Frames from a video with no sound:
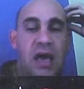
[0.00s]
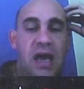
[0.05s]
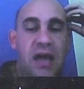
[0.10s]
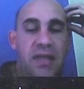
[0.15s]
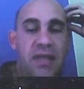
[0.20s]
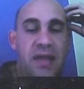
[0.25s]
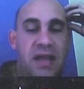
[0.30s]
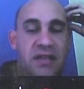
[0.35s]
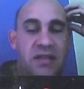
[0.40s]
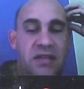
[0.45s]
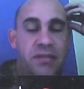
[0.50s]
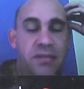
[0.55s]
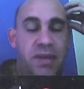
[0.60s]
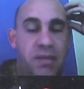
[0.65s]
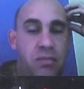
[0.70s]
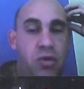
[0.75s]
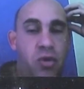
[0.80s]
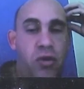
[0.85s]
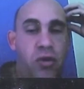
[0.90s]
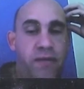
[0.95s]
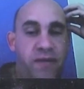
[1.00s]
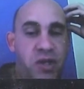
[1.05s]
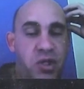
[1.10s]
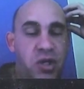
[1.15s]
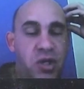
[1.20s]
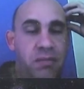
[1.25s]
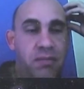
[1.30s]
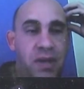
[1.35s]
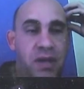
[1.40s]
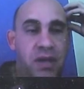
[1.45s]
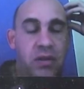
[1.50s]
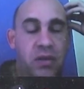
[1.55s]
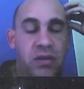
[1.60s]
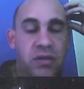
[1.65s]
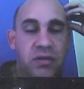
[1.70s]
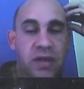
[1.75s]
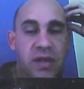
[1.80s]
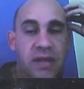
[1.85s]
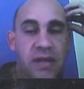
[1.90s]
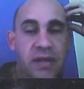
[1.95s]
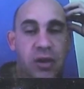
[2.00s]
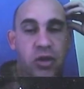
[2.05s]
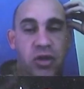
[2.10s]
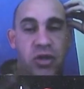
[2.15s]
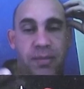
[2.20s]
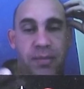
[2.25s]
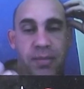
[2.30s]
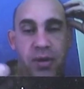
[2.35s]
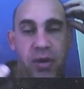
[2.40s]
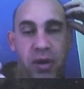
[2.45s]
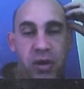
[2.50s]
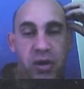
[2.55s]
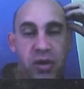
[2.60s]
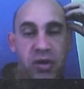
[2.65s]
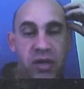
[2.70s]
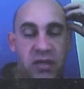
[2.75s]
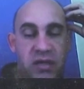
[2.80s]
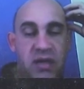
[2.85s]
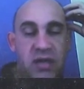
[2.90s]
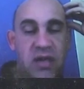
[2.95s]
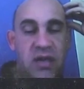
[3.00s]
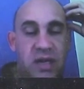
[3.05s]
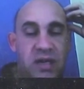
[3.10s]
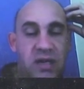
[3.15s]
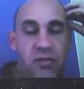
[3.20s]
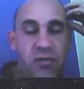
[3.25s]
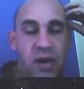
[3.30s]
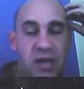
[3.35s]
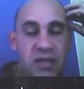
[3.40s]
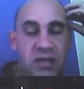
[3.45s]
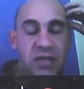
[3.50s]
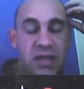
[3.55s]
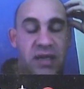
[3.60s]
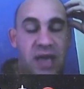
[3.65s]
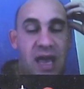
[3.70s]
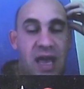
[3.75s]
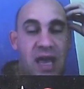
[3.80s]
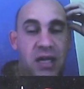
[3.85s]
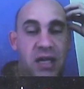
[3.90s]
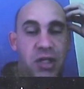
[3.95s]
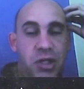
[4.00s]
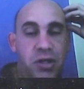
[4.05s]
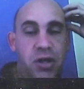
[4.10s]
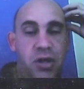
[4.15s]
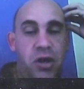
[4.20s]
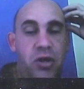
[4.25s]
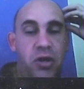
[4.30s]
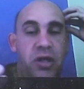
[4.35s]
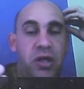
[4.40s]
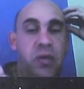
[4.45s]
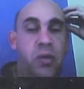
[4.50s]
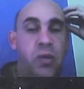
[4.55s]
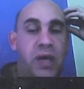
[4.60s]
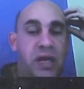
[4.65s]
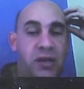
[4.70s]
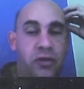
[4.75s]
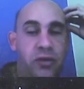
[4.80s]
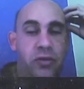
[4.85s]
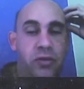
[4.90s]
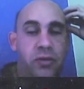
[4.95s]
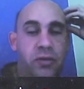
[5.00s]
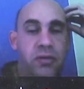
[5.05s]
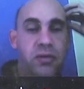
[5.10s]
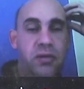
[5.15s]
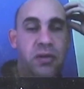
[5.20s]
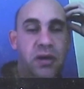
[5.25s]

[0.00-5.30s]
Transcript: And that's a bit more efficient because then the entrepreneur doesn't need to raise the cash, only we do.